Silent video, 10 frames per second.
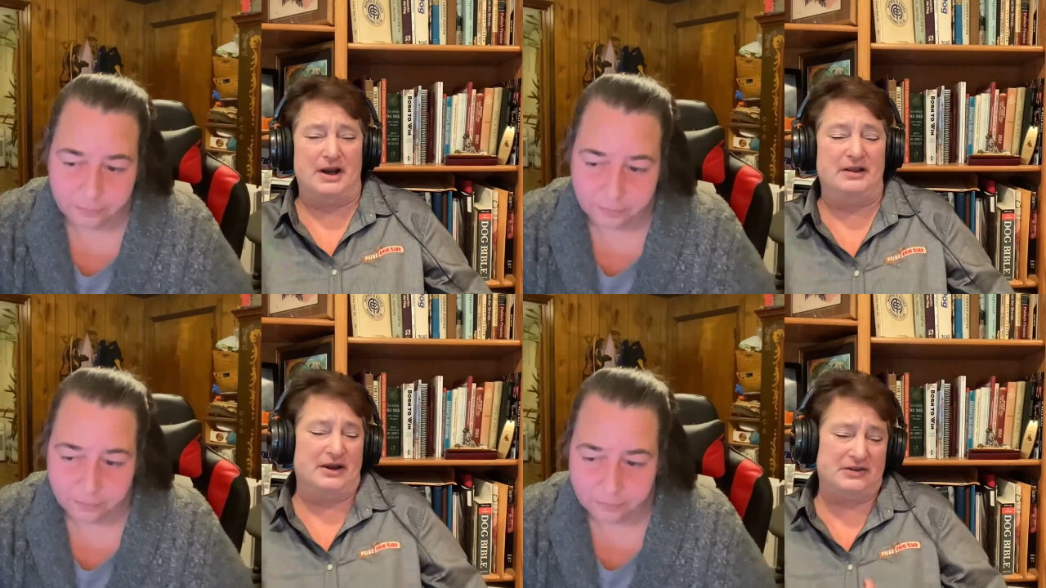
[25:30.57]

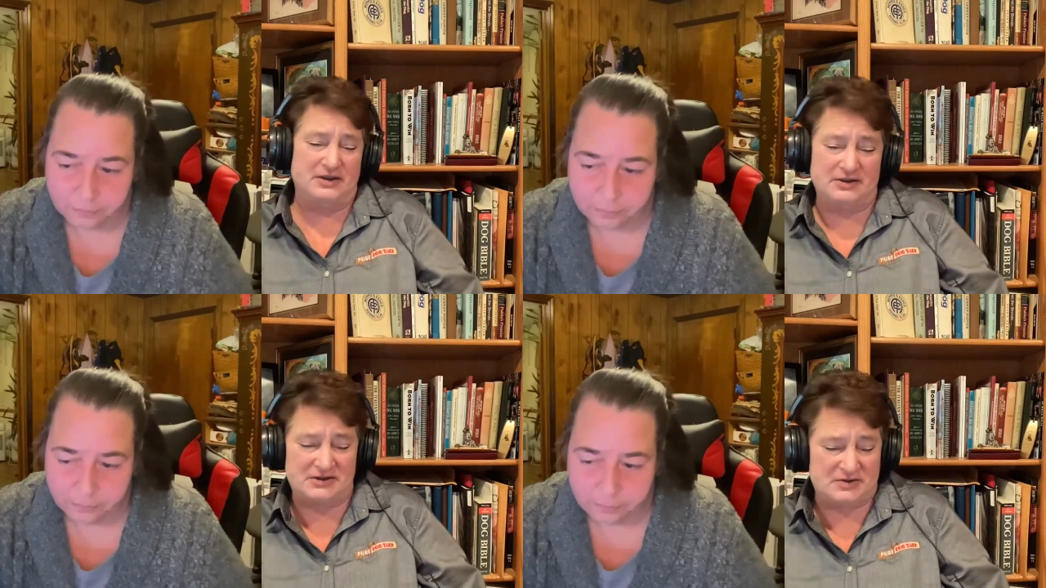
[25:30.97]
Speaker 1: like the
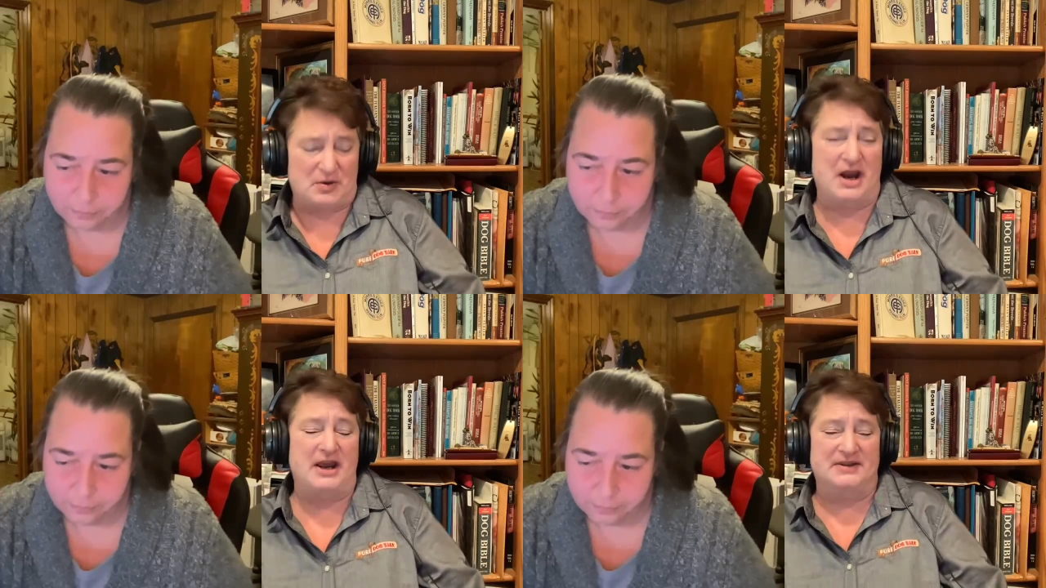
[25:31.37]

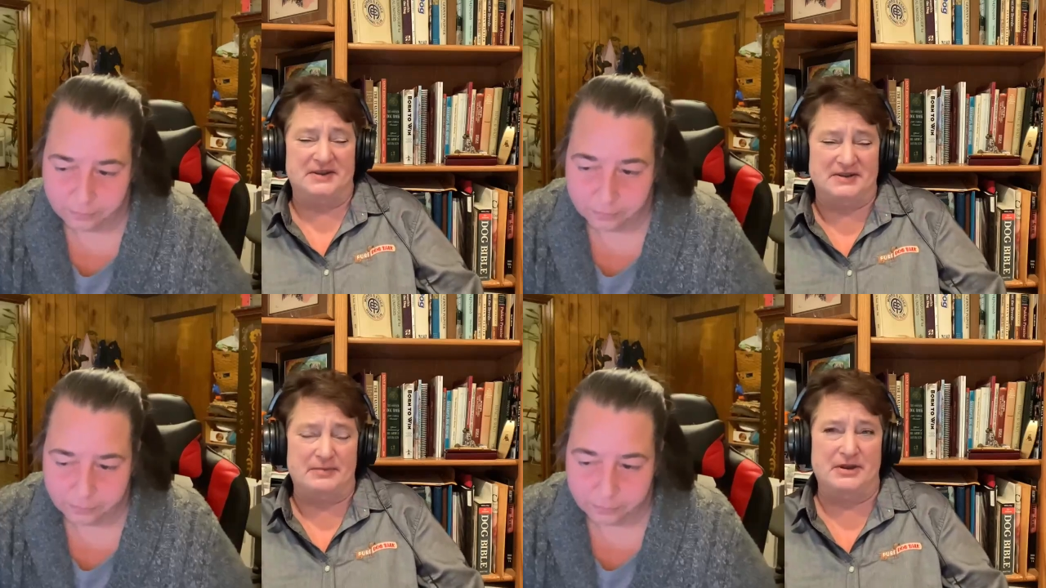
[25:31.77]
sprays and some
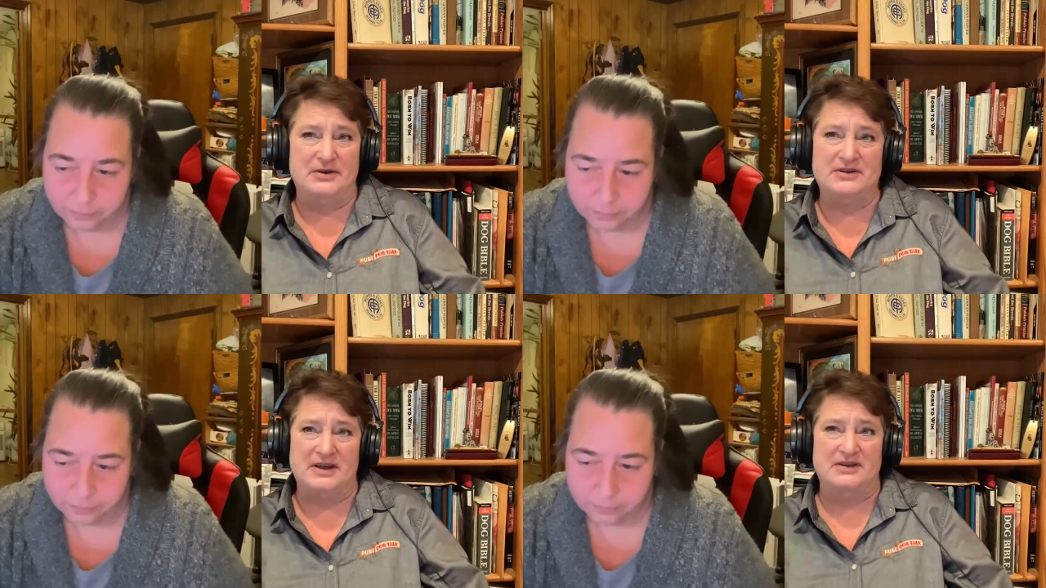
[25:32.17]
of those
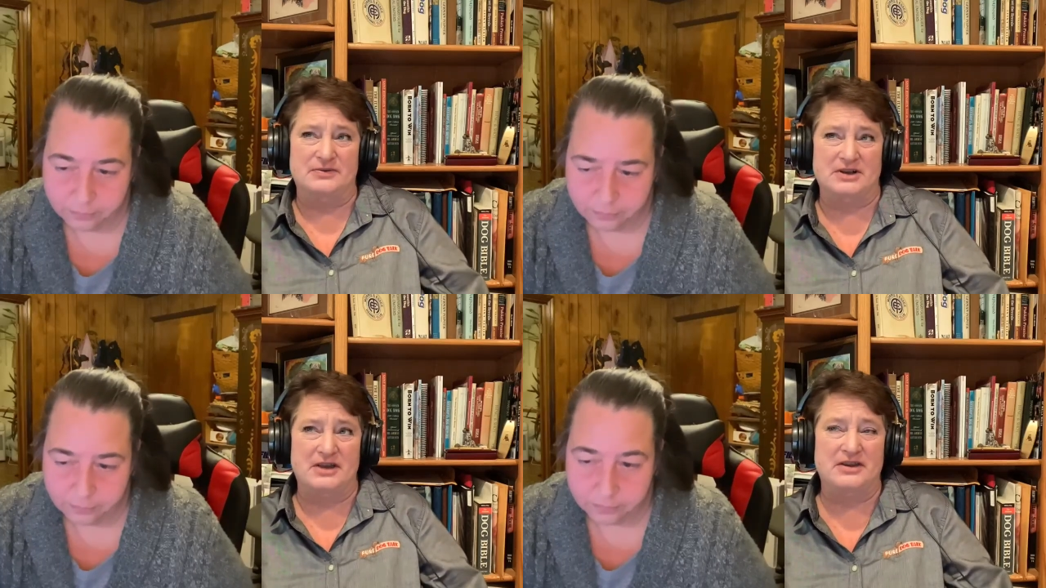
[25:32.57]
things which i
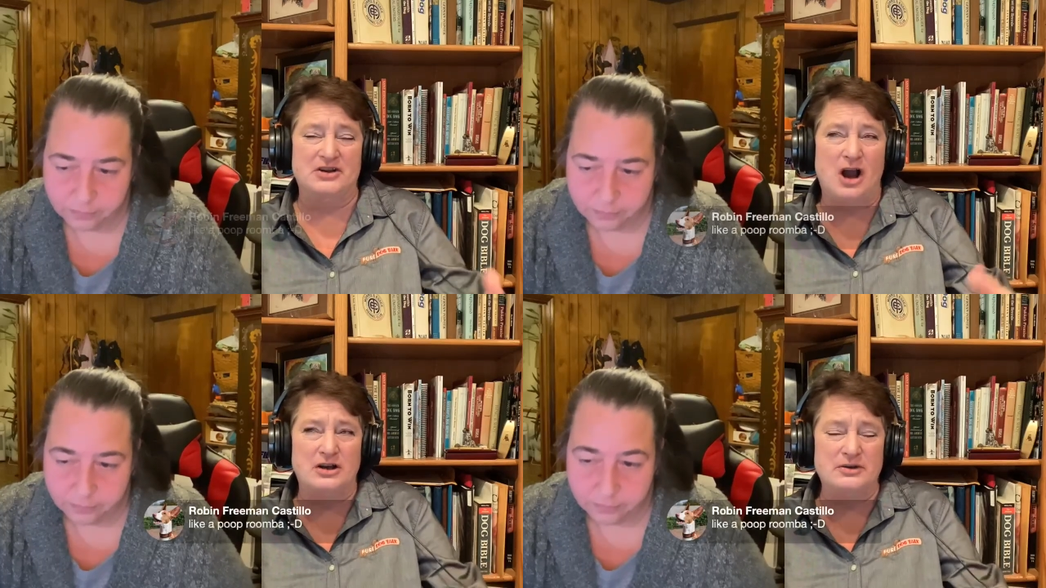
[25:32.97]
th- talked
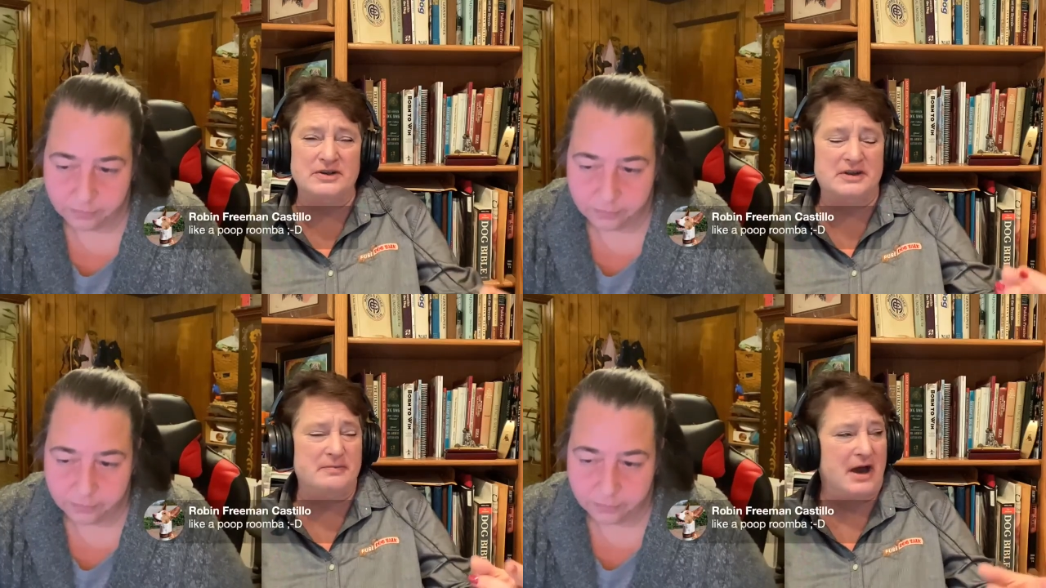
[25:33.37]
to us
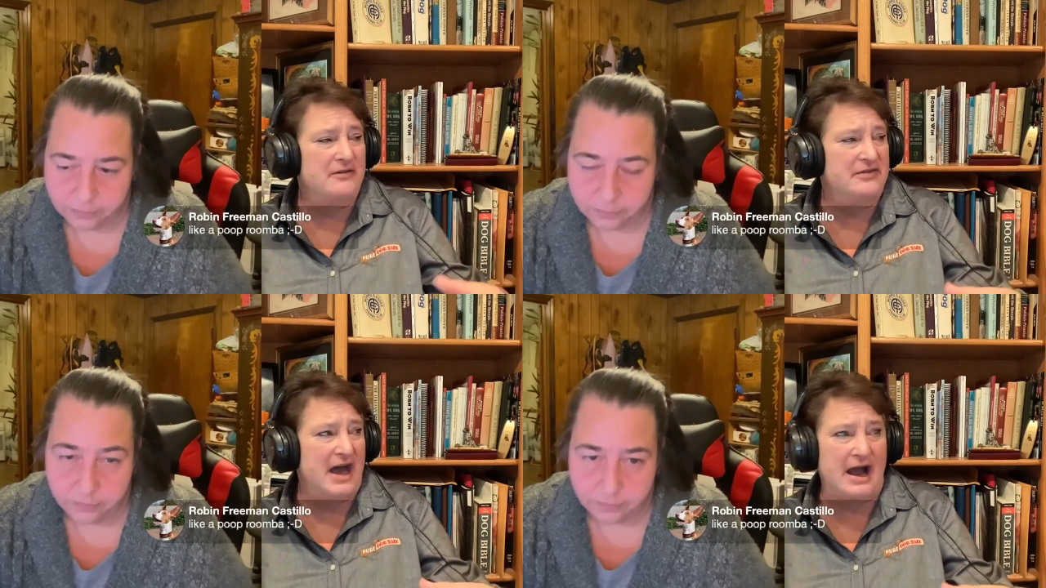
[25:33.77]
about
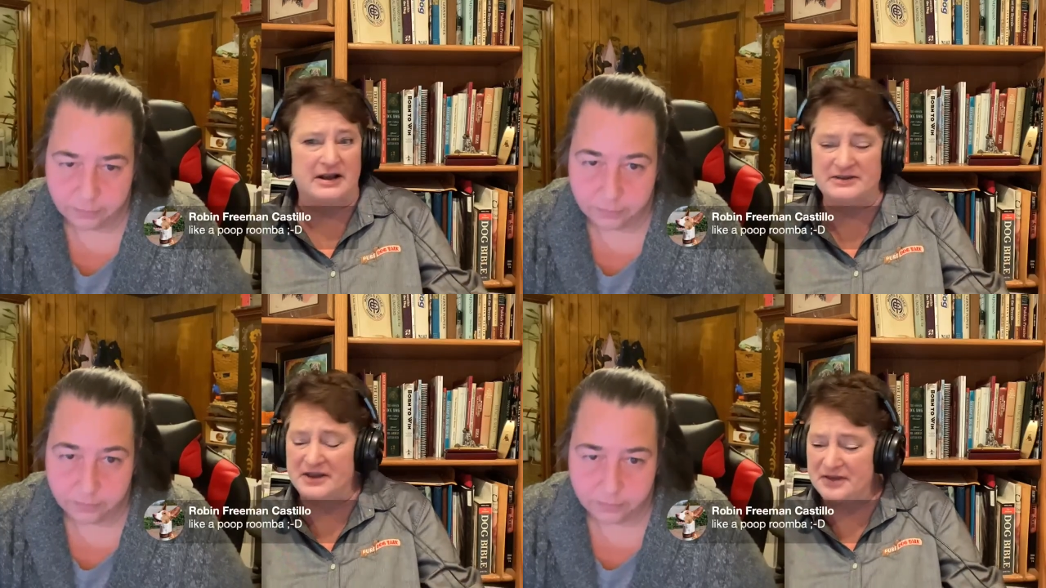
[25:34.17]
that because i
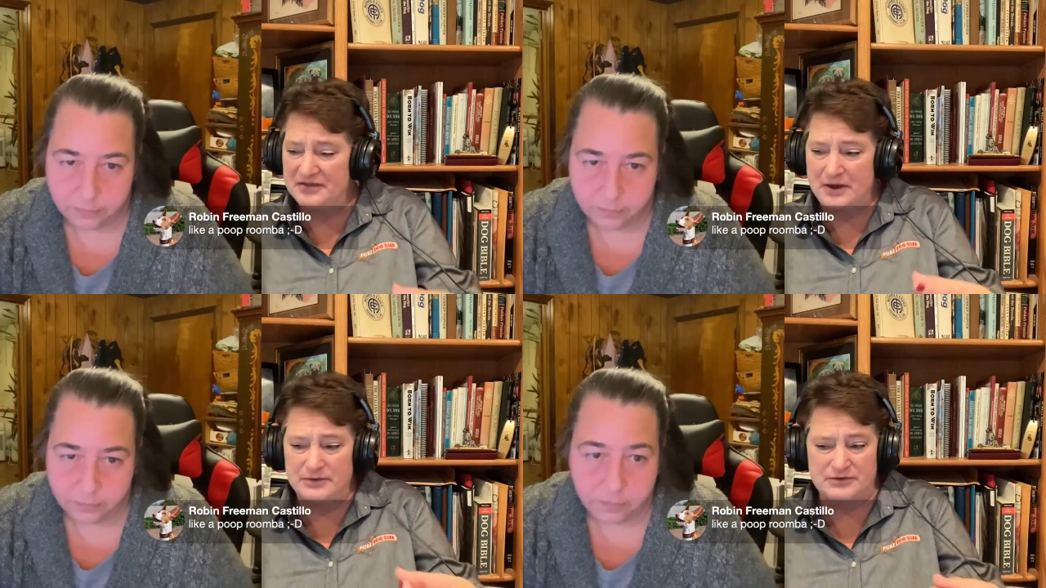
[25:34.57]
thought that
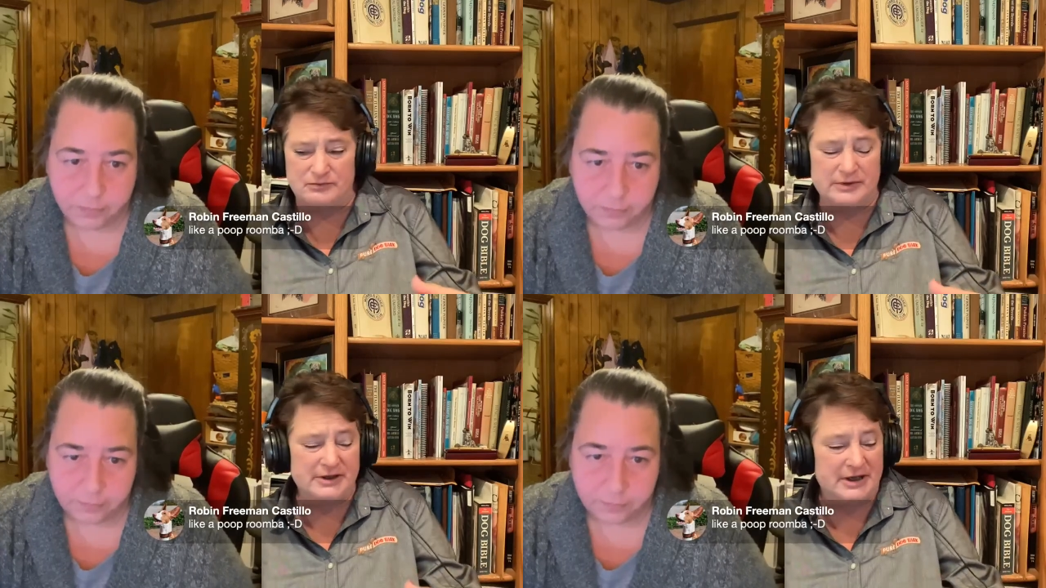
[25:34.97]
was
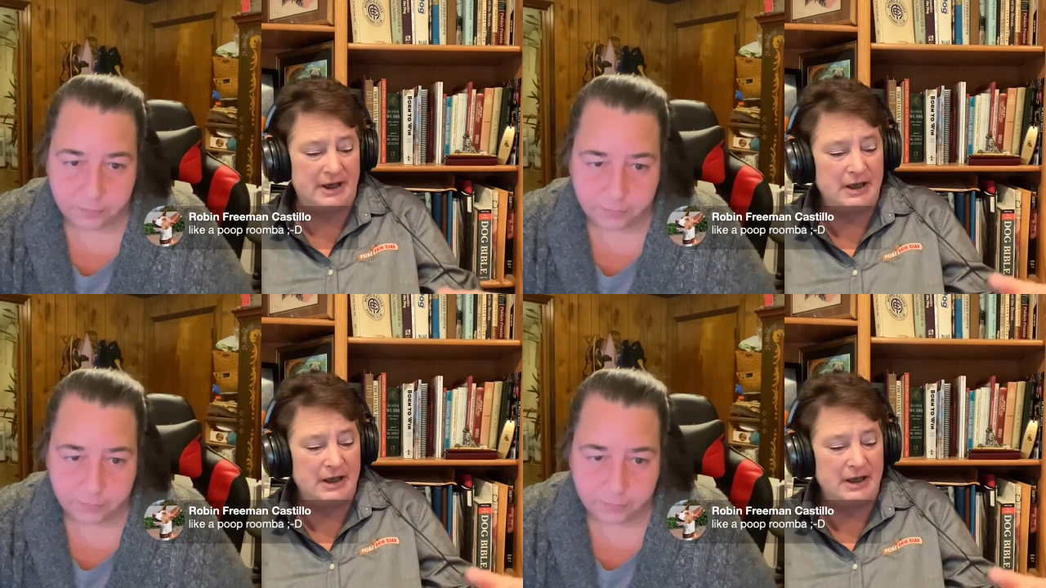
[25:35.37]
really